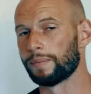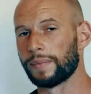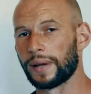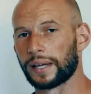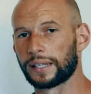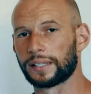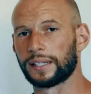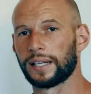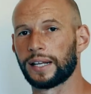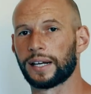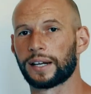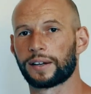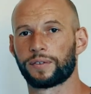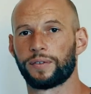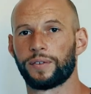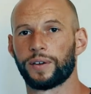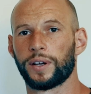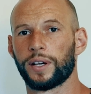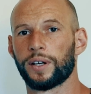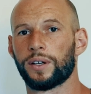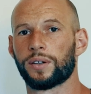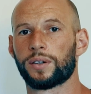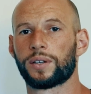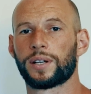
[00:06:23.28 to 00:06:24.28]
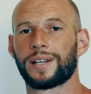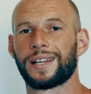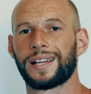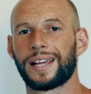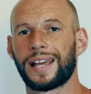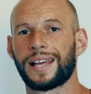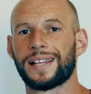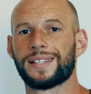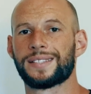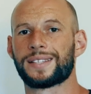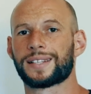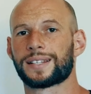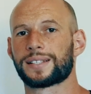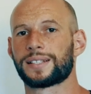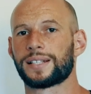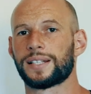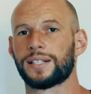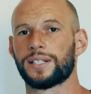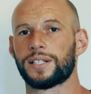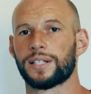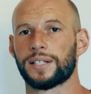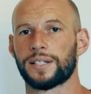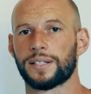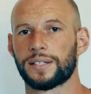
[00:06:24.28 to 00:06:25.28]
magnetic field at 6
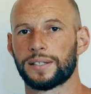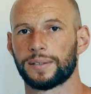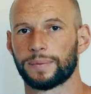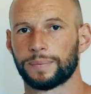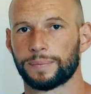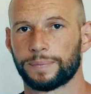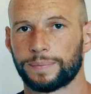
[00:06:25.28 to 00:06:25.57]
inches.